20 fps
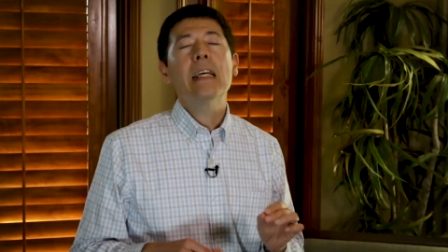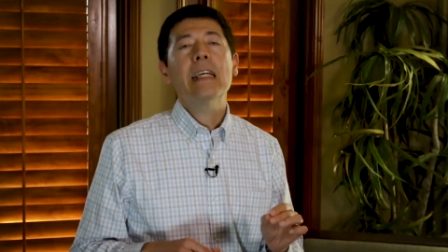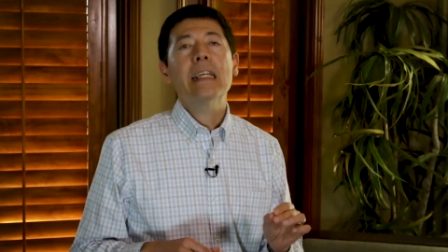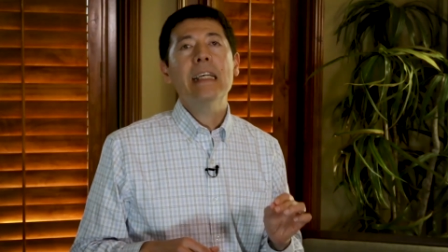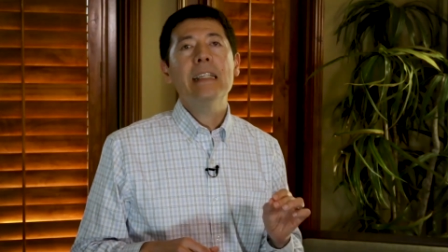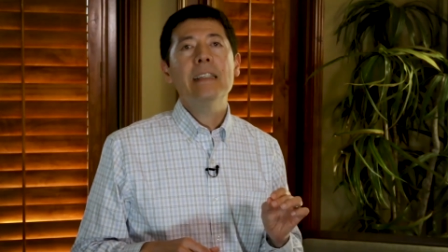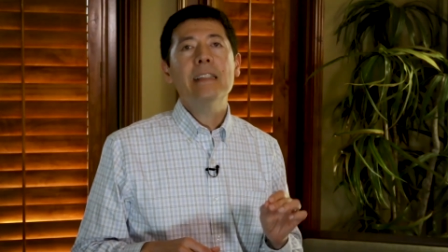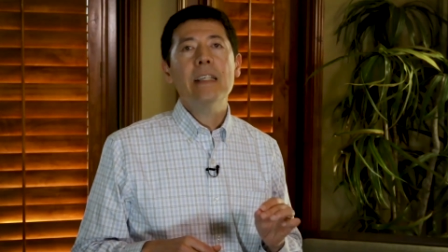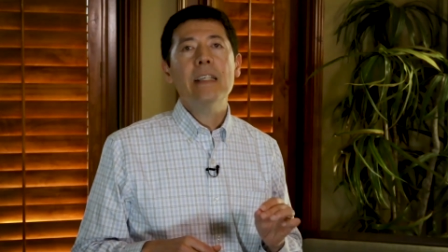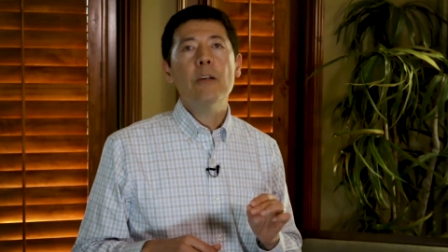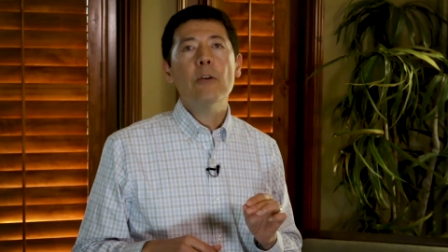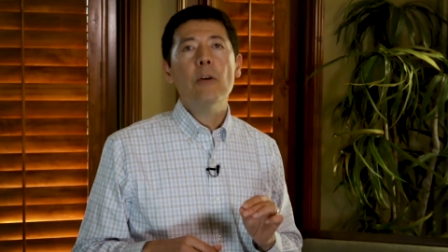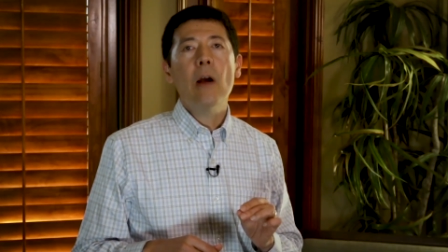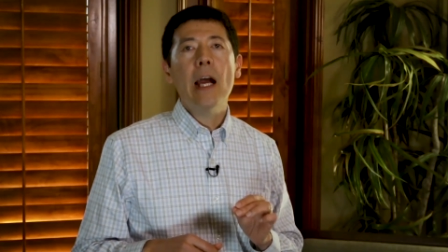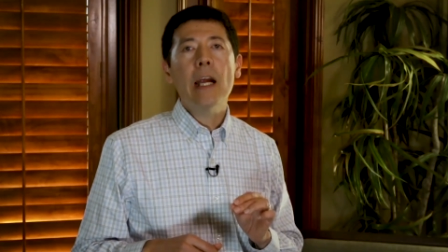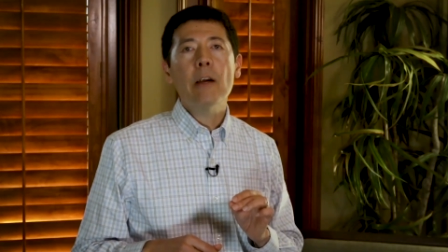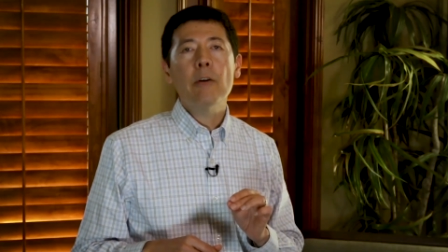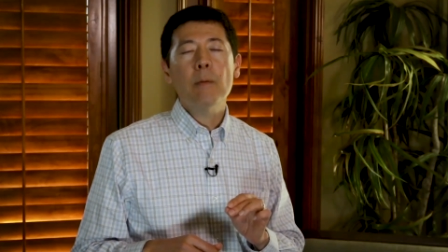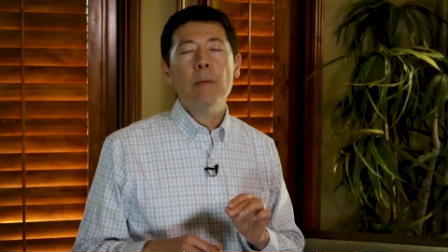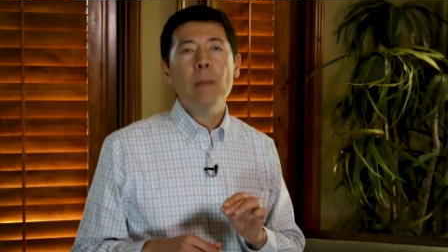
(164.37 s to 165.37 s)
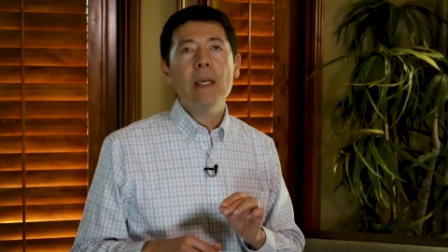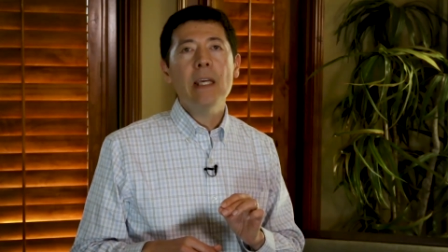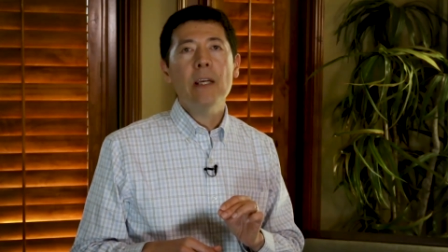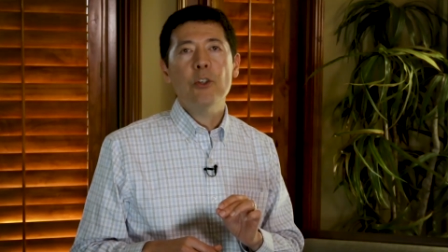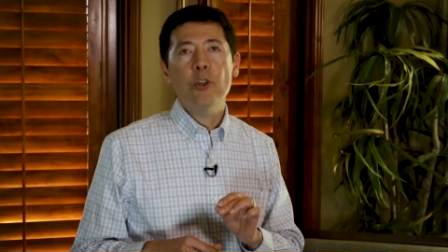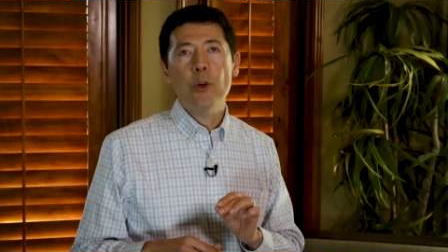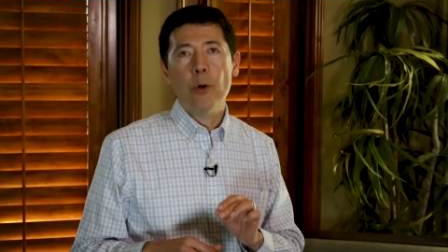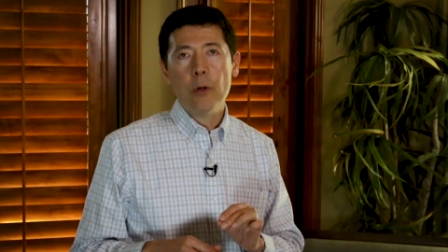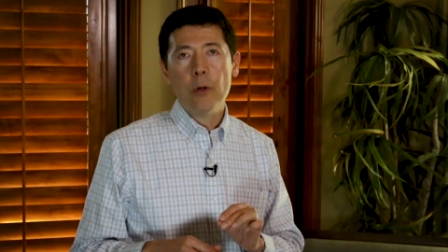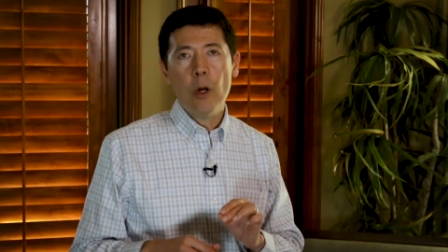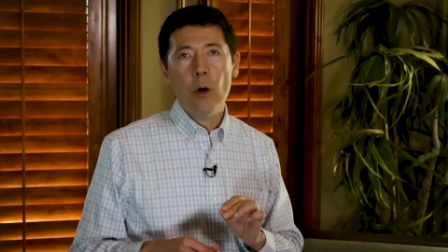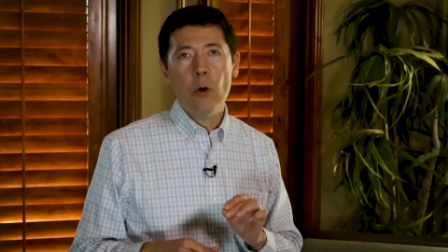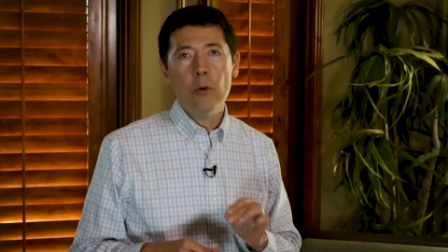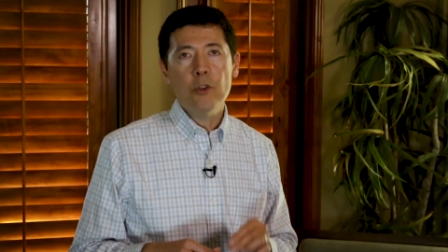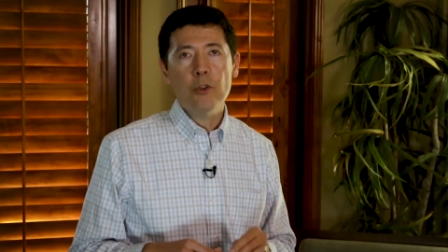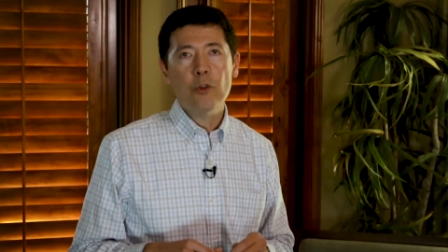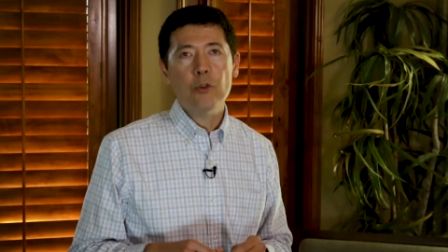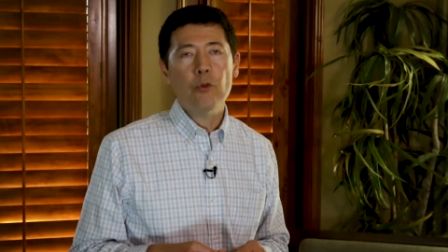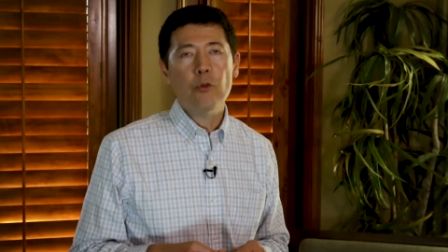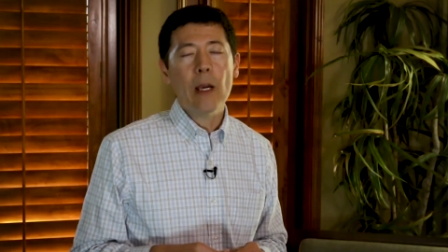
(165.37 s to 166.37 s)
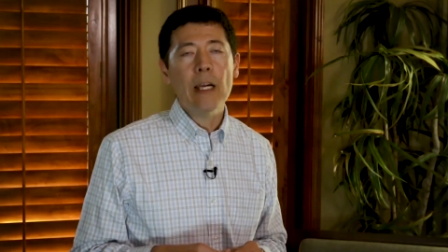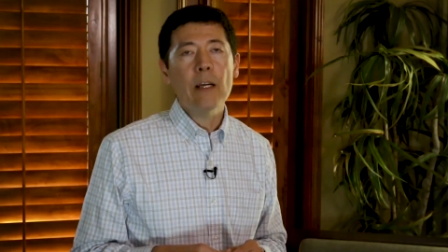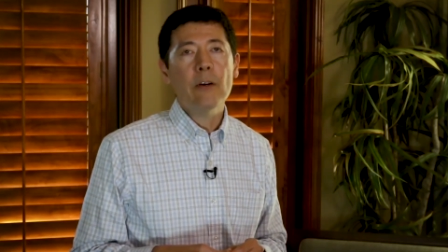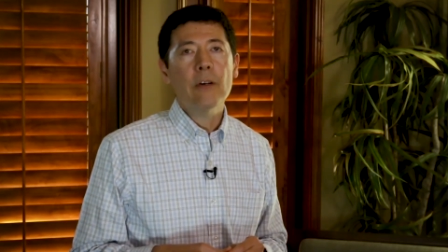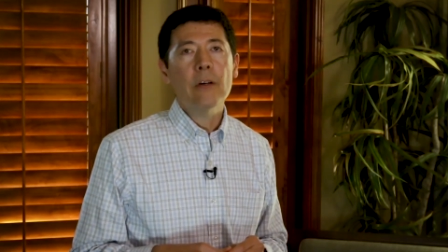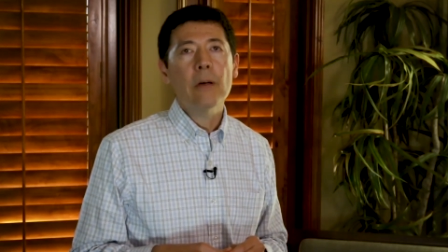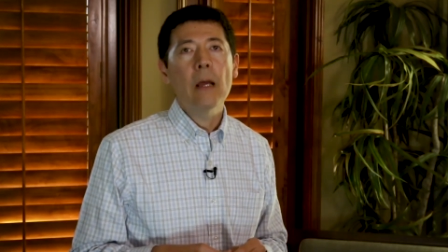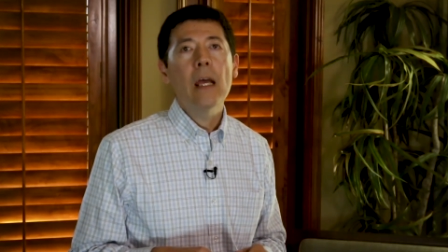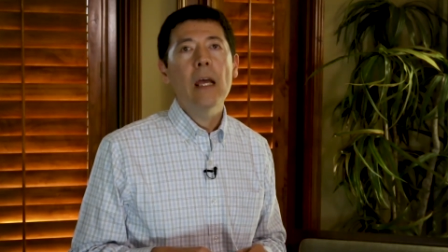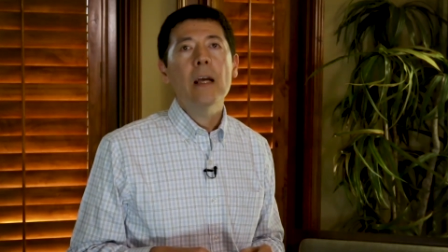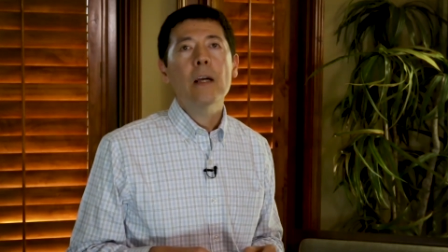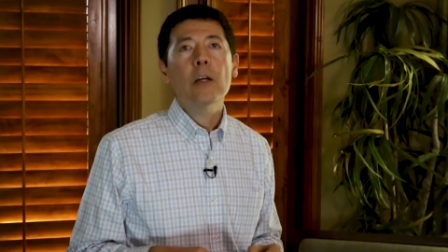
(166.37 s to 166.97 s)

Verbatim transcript: consider hiring me as your coach or trainer.